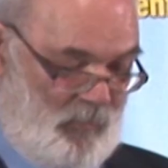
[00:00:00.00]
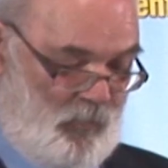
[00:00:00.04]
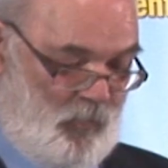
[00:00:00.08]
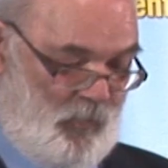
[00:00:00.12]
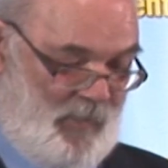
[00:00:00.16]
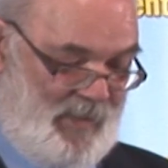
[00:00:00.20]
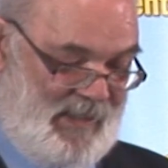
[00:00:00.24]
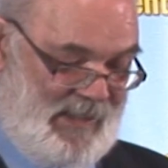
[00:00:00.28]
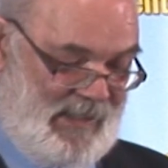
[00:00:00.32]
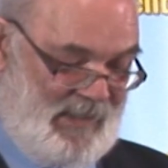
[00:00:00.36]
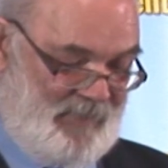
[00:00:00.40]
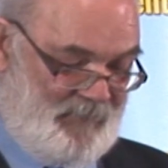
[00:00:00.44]

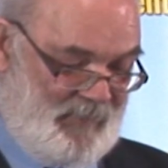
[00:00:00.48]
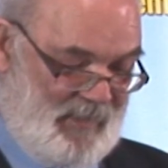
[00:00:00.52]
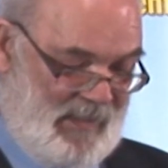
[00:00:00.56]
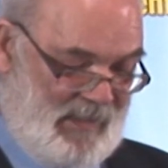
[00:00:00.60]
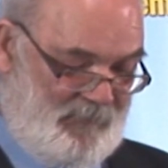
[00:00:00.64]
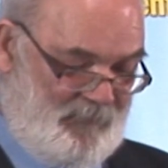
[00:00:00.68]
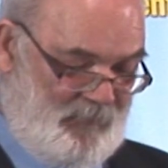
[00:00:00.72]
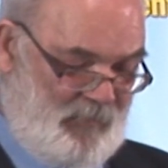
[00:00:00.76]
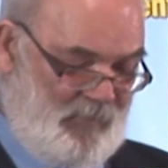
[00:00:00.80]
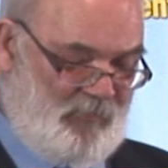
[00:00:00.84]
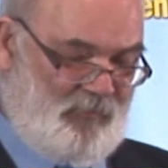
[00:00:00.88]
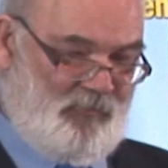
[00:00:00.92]
we have
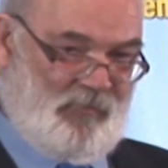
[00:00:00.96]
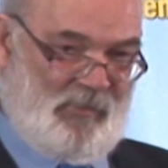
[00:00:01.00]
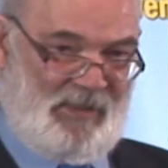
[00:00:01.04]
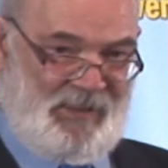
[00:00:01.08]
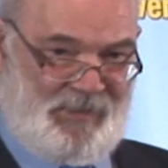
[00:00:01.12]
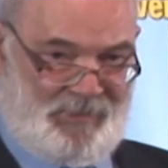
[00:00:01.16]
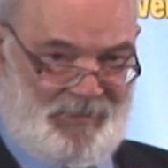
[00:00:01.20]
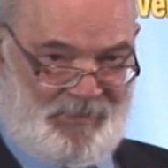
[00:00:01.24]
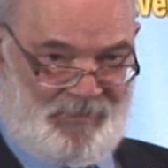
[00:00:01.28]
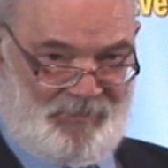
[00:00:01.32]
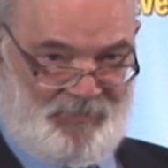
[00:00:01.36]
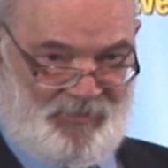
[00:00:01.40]
every
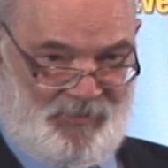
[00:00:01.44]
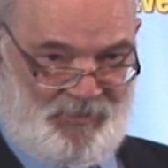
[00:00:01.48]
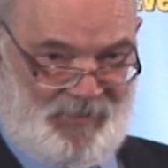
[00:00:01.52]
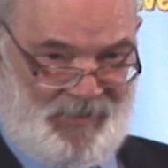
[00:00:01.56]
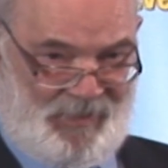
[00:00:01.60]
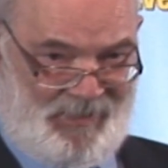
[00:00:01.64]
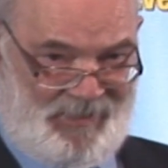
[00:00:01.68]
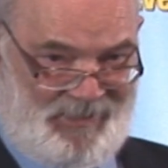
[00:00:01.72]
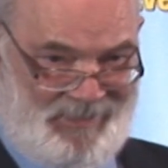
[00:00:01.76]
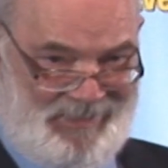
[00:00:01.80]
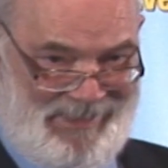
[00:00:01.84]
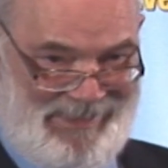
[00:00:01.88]
reason to
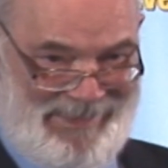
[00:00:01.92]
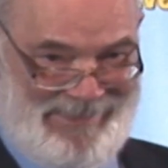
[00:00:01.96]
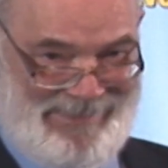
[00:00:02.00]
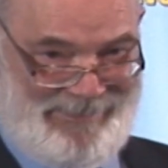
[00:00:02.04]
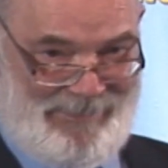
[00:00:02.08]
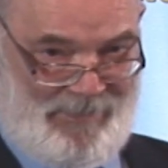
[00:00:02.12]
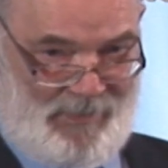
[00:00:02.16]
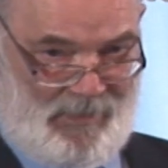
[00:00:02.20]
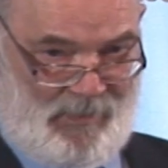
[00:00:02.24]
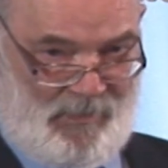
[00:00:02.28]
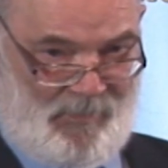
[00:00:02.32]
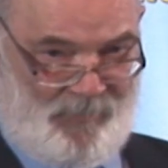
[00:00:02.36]

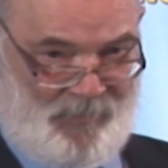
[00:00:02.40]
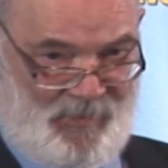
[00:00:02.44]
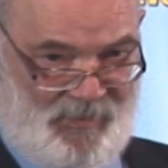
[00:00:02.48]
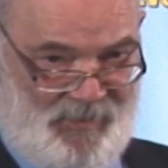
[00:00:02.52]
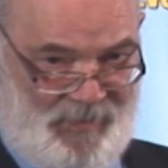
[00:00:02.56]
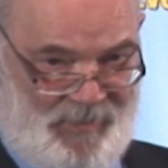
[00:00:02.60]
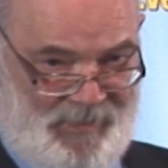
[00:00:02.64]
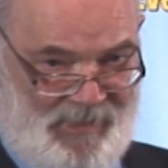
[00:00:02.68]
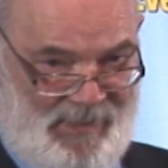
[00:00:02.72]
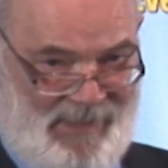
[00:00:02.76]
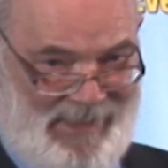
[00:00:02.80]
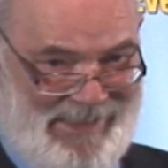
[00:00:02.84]
stand up and
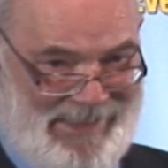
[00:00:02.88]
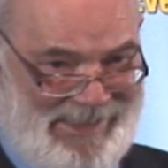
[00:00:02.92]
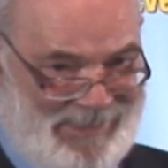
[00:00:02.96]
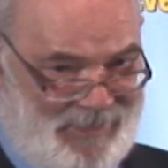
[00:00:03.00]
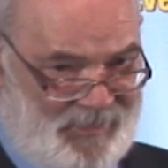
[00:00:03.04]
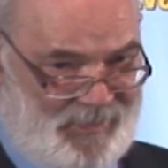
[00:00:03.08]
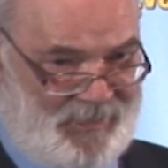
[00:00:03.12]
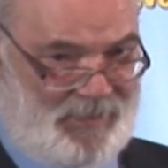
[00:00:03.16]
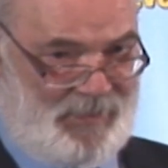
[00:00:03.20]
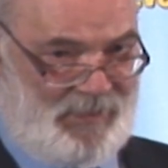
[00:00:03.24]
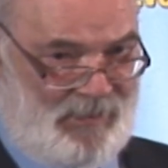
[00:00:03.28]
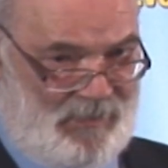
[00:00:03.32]
say,
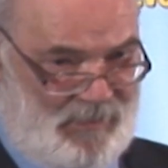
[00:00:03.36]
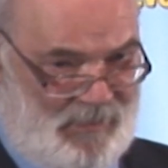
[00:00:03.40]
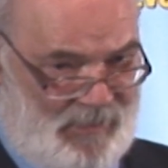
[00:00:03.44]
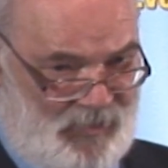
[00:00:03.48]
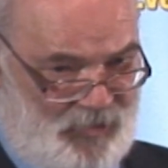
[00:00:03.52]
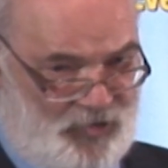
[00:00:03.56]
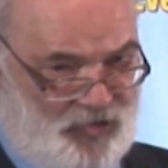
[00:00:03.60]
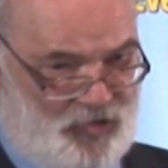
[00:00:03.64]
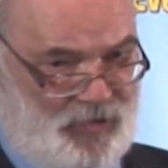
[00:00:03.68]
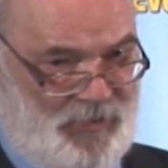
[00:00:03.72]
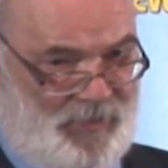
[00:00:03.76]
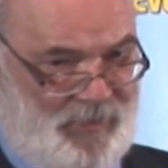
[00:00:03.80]
as a
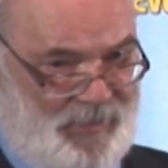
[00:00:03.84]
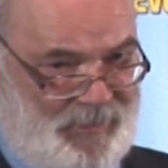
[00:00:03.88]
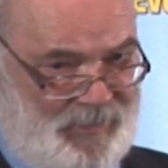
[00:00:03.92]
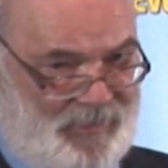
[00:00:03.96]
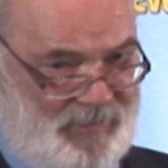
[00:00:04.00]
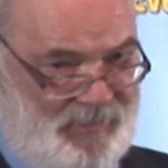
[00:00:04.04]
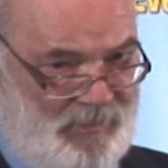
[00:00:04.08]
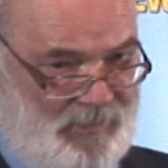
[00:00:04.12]
nationalist